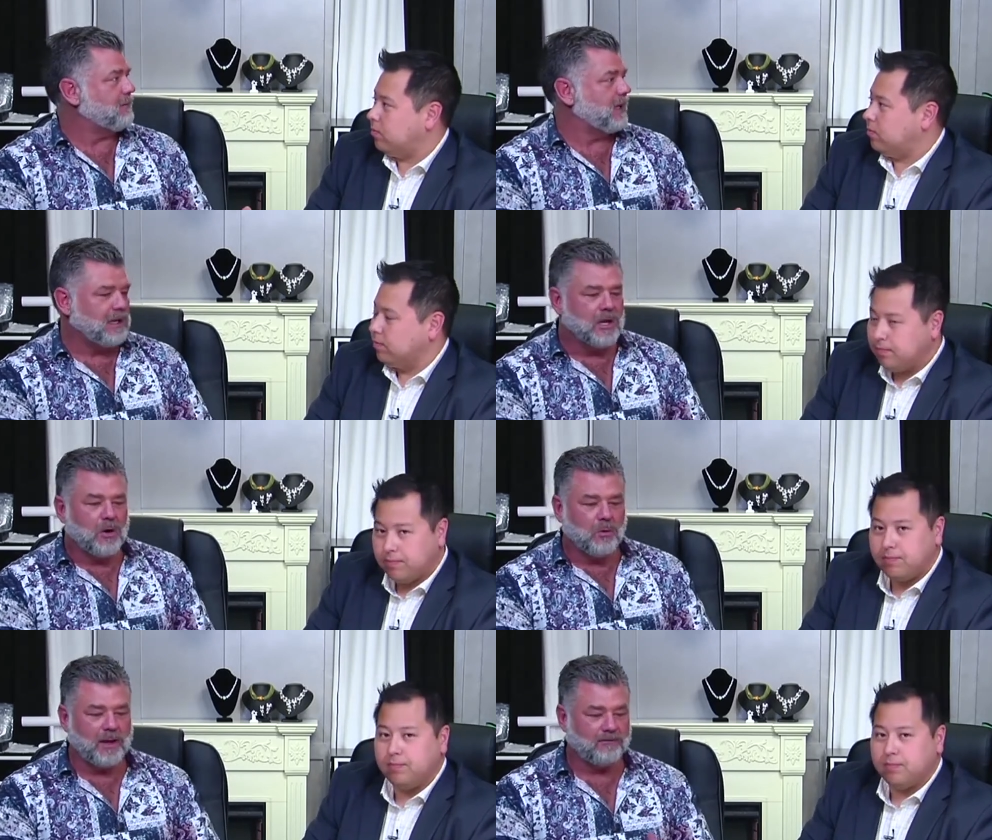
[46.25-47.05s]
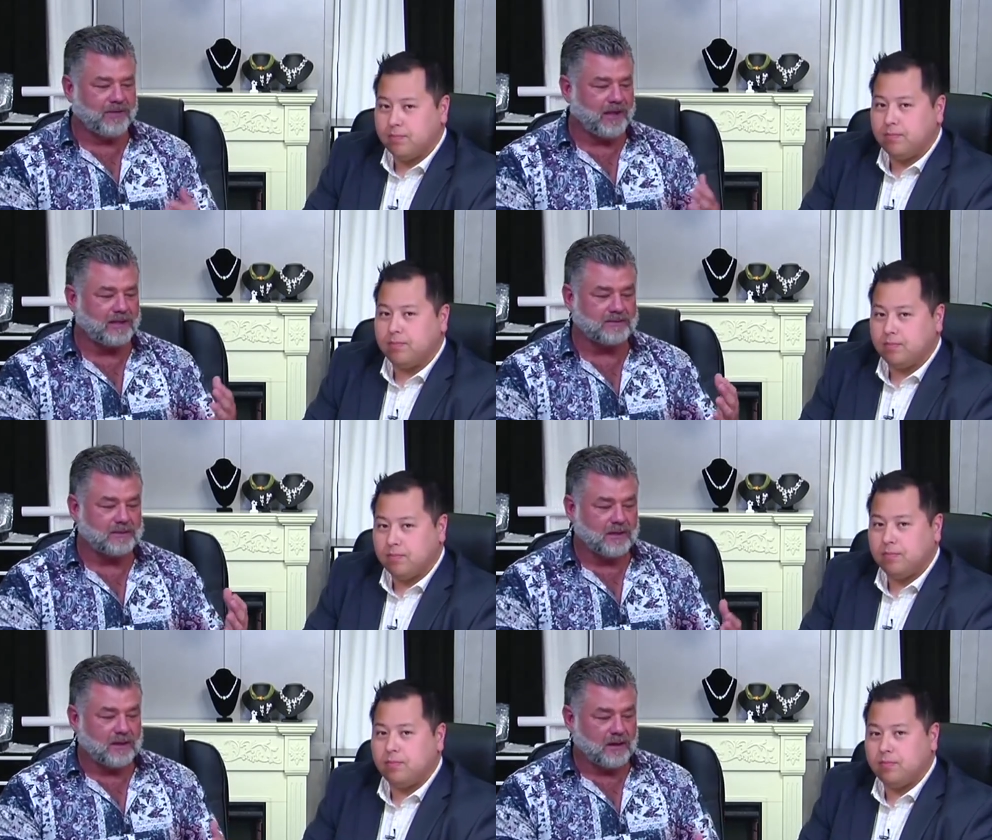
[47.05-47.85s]
Speaker 1: I mean, we have
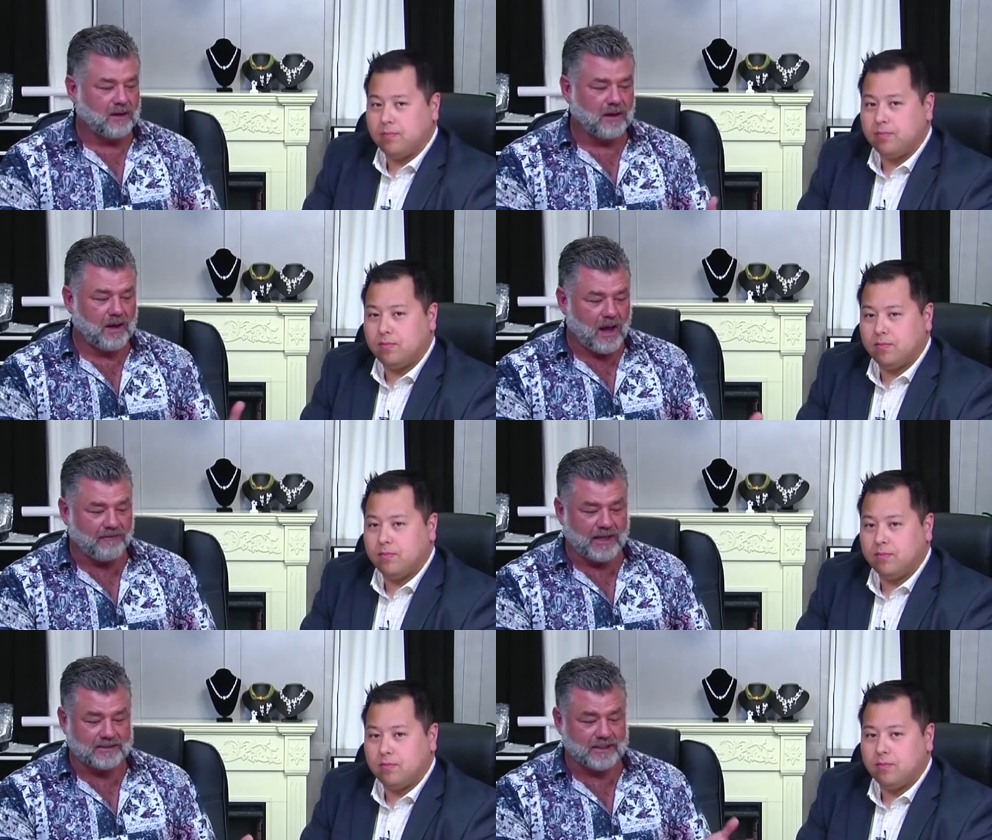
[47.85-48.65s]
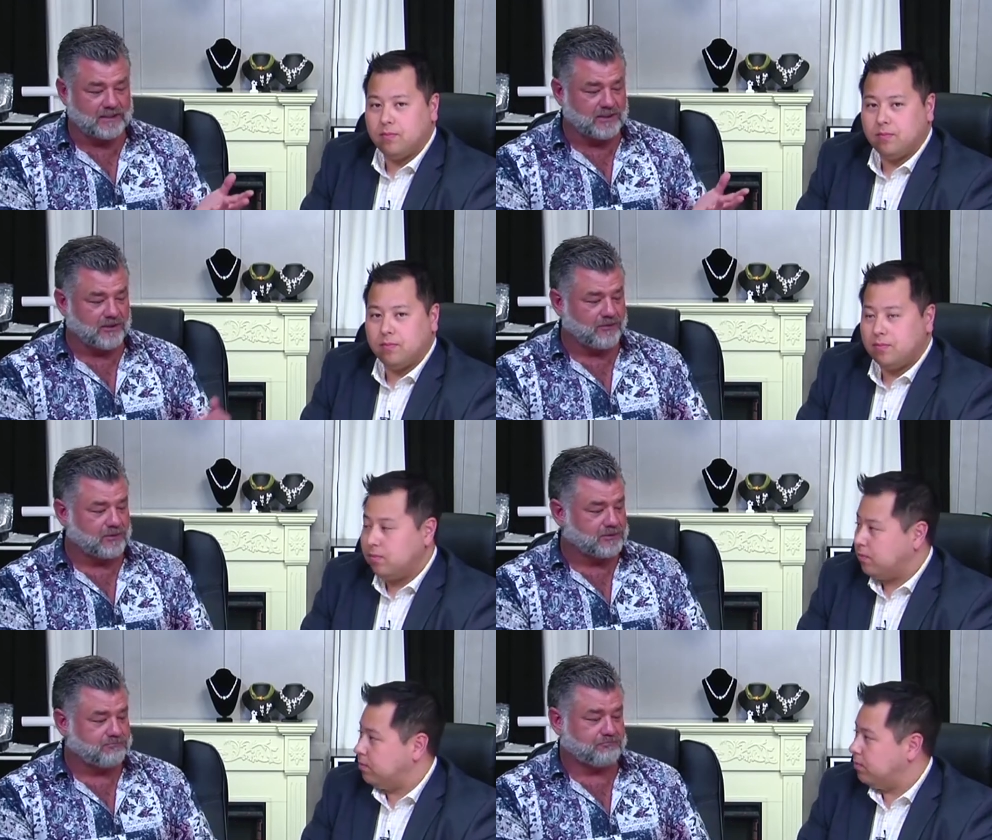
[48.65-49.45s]
things, Avi has things here
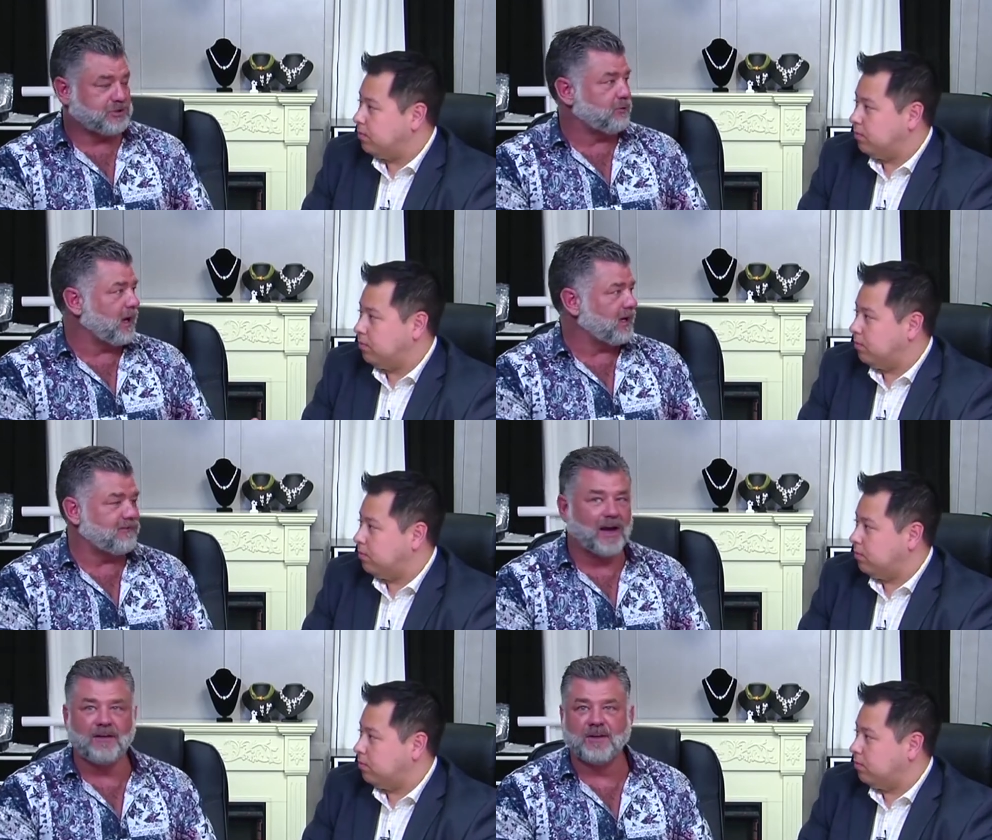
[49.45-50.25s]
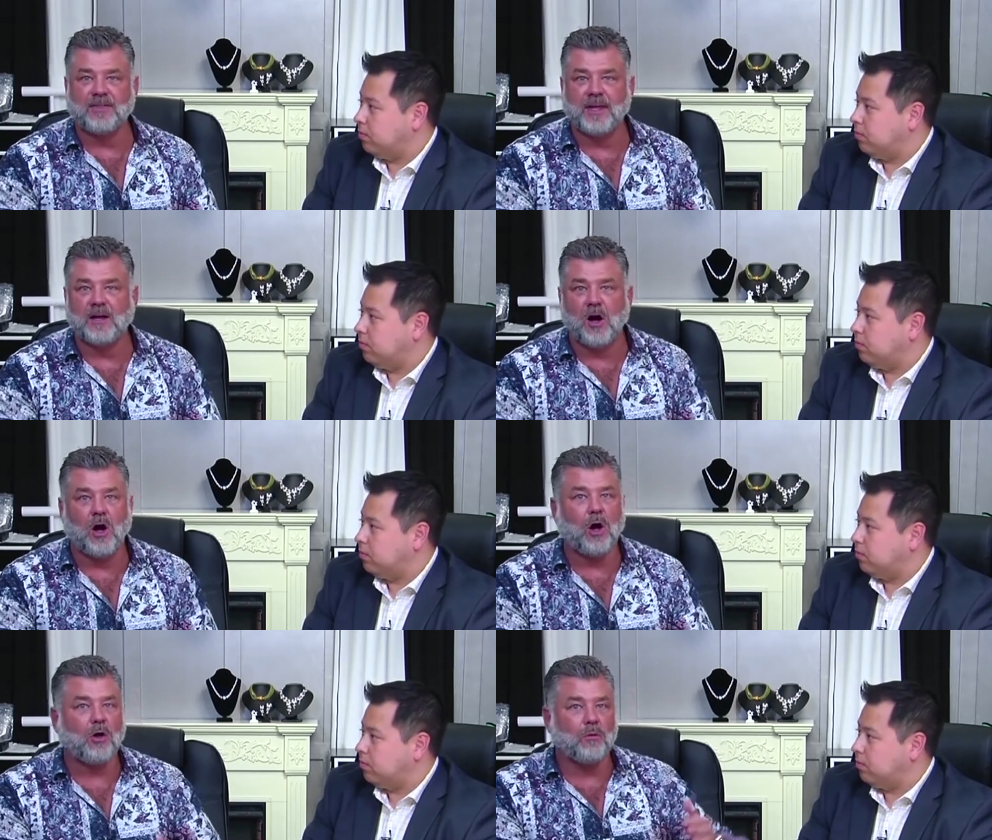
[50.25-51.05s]
for $295, I think,
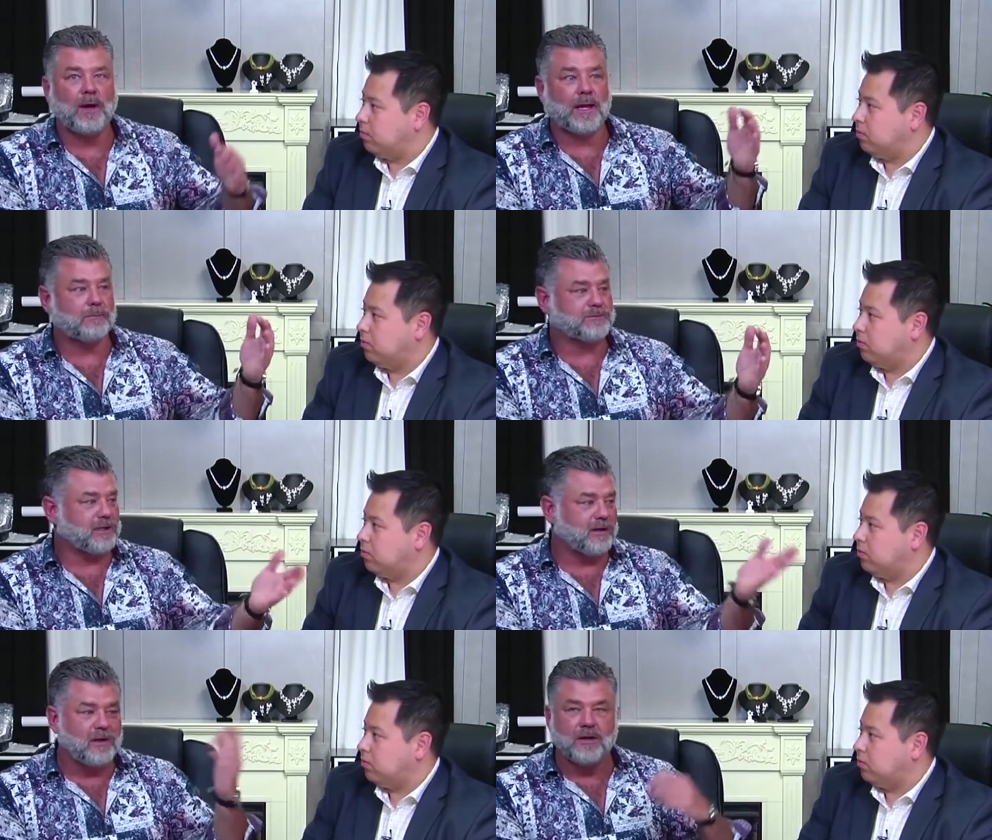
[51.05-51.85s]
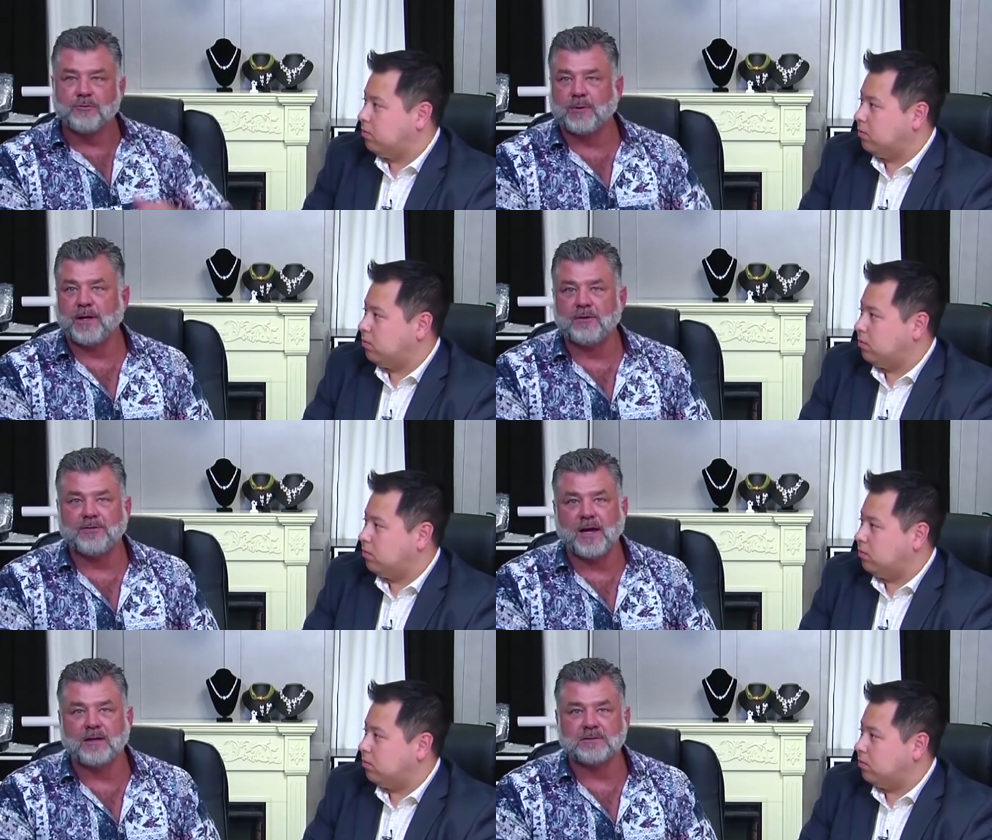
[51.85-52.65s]
all the way up to $300,000,
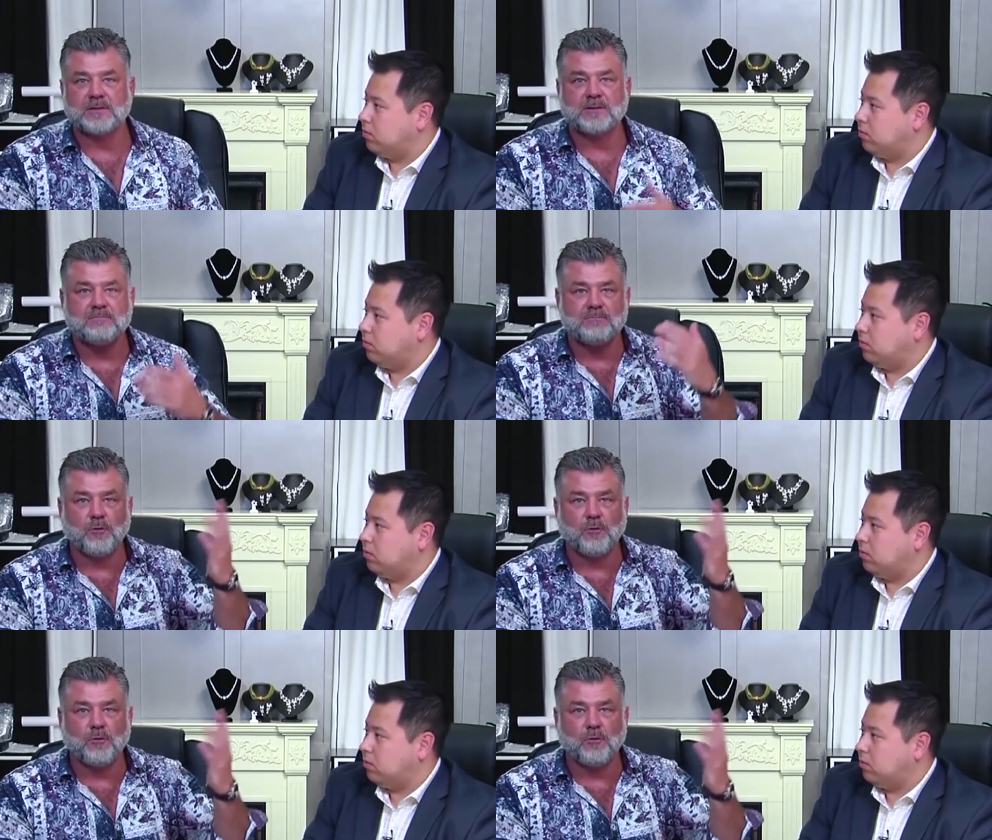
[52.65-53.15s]
$400,000,